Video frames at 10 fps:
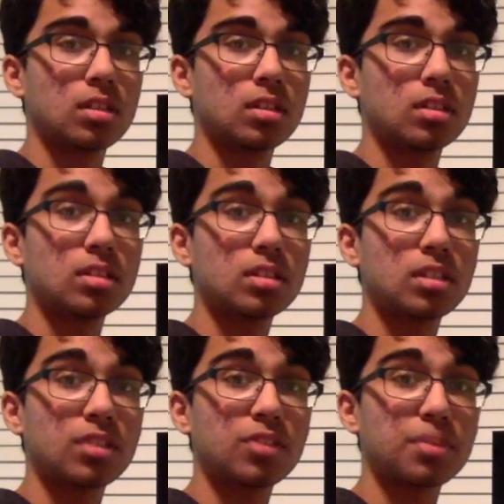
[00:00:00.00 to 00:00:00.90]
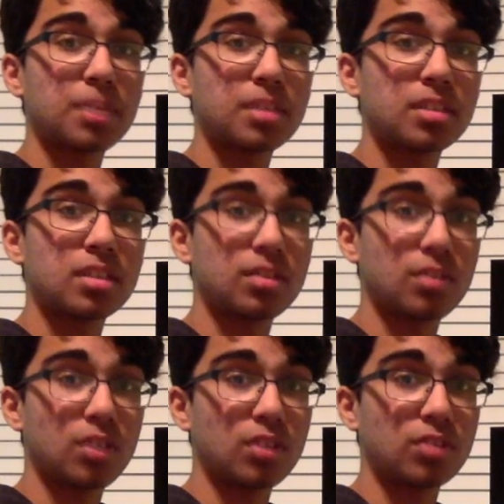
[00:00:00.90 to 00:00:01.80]
This delivery method
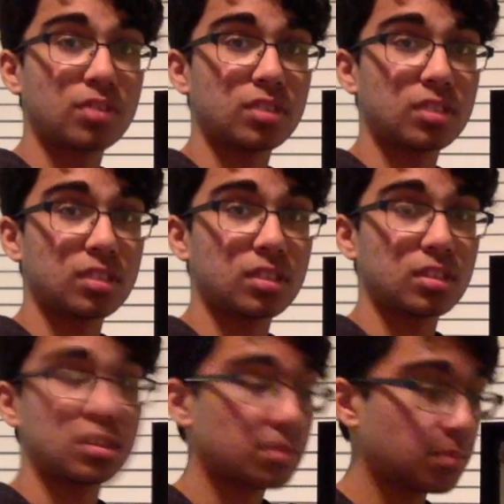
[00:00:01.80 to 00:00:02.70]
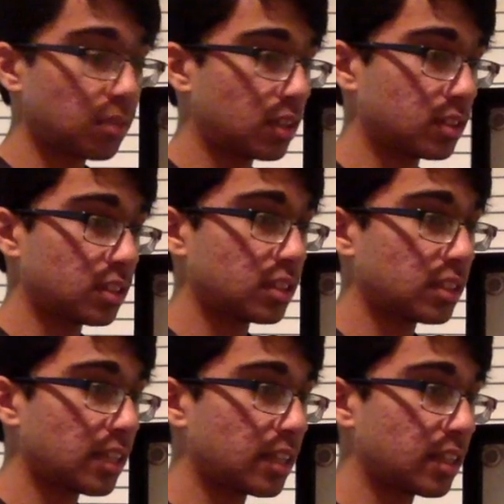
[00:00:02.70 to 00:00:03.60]
involves these
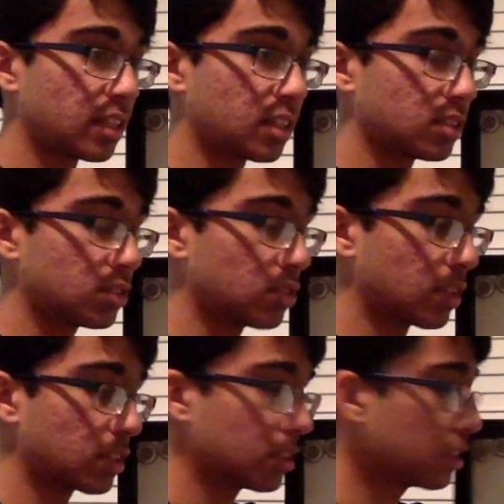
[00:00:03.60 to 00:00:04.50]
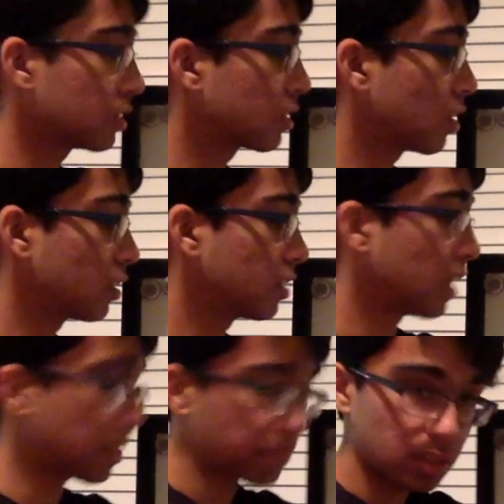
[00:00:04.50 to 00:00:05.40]
synthetic structures called
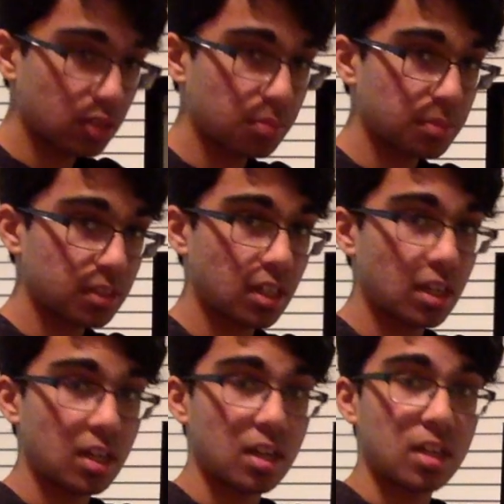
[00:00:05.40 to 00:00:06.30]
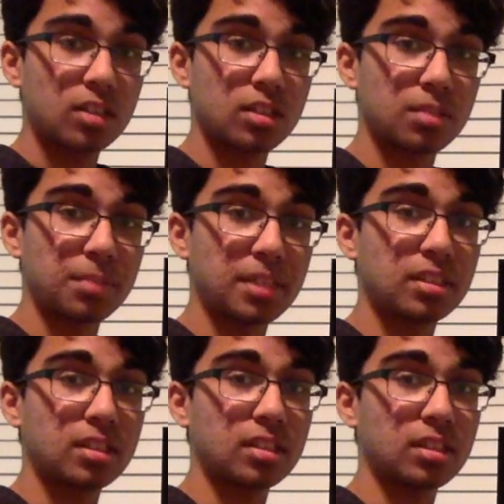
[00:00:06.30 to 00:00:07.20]
liposomes. They're
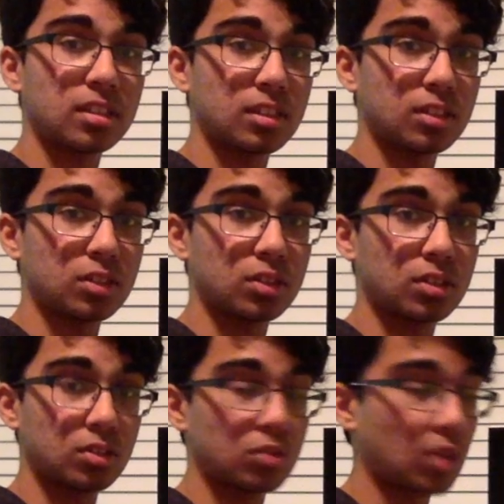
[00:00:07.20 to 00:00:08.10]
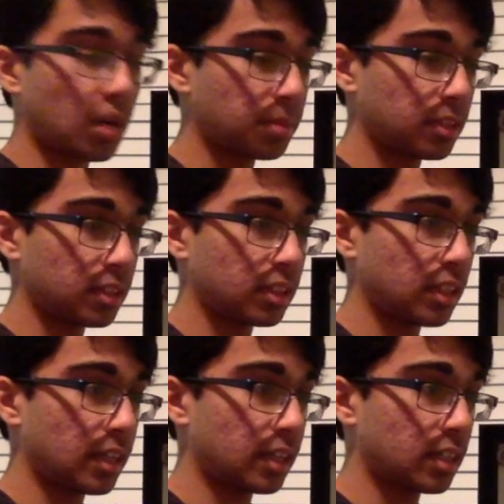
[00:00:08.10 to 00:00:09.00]
basically these
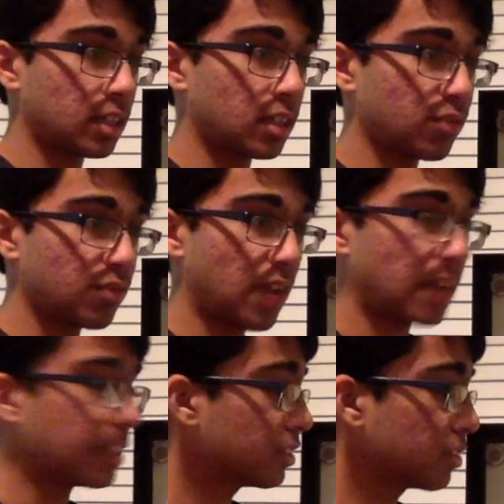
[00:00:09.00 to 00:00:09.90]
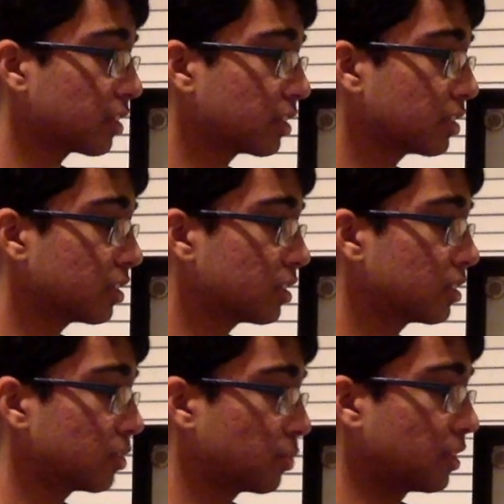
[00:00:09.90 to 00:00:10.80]
droplet-like fatty
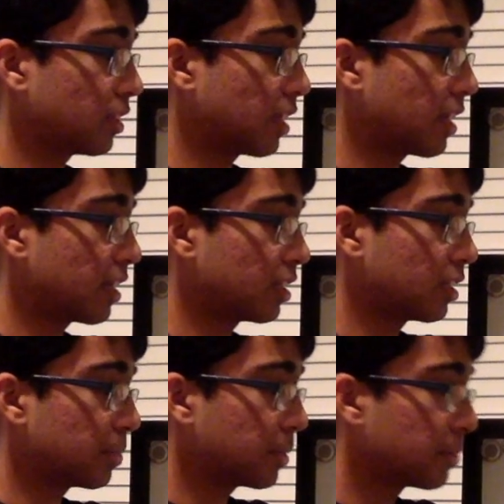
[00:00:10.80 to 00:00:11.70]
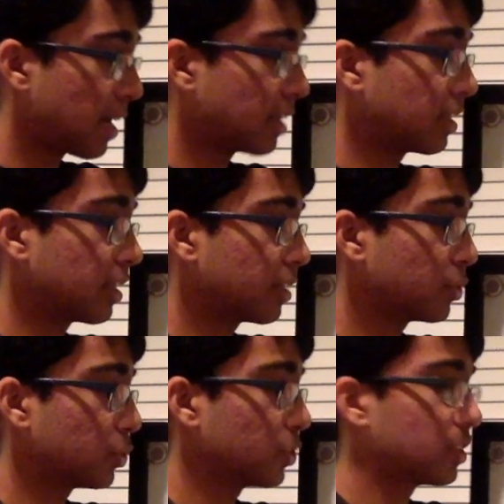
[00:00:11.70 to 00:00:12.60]
structures with a lipid bilayer,
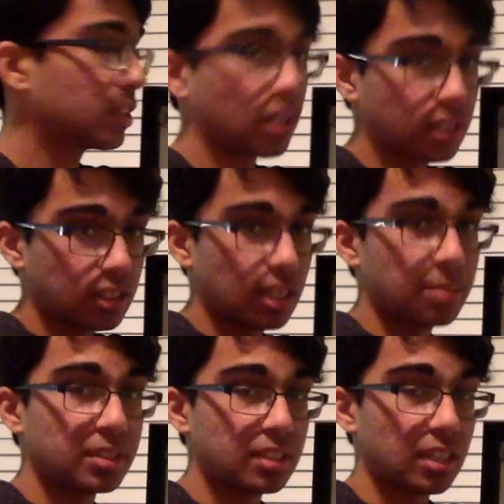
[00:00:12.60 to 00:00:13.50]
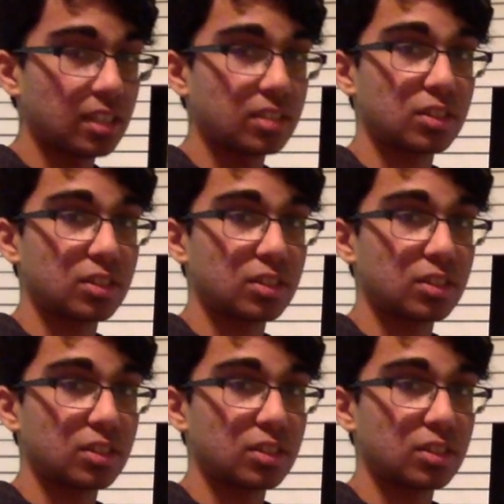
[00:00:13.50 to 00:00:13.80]
which we see all the time in cells.